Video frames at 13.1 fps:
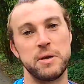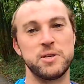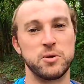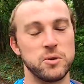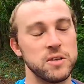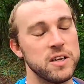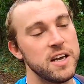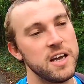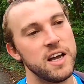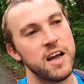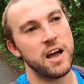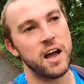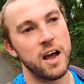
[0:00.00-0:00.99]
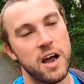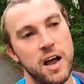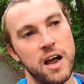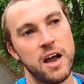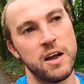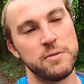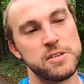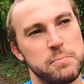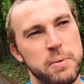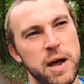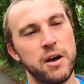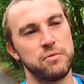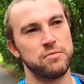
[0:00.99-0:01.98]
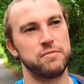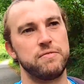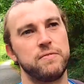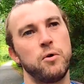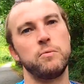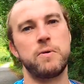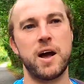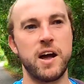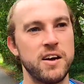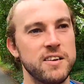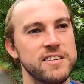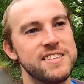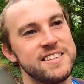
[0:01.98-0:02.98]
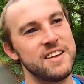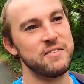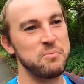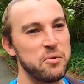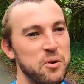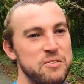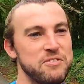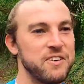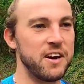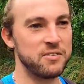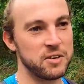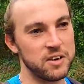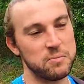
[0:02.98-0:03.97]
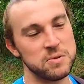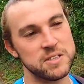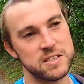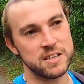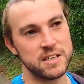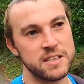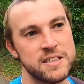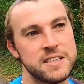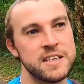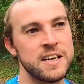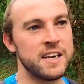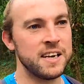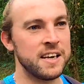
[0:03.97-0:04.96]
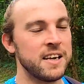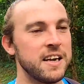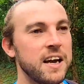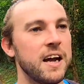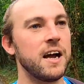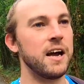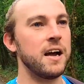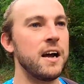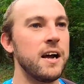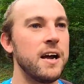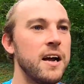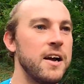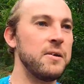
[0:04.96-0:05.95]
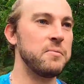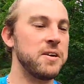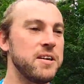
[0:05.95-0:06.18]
middle. Uh, it's about four miles, seven point five kilometers. Um,